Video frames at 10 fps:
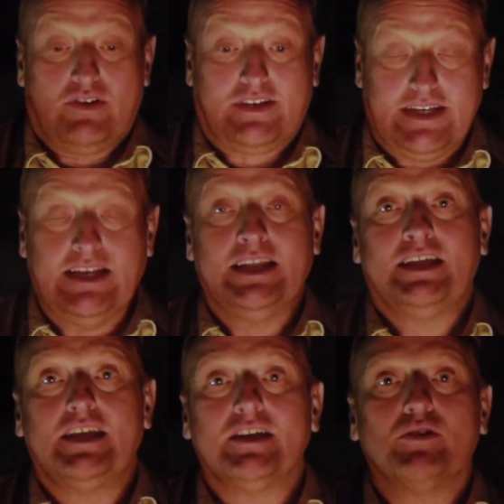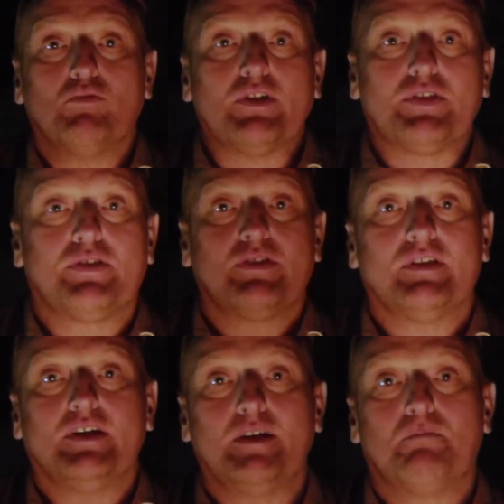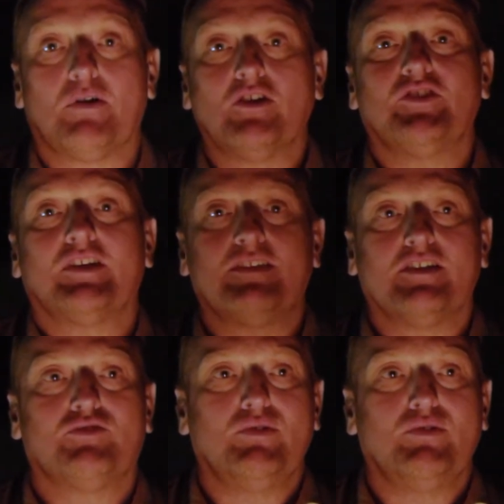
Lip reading: dealing here with a project that's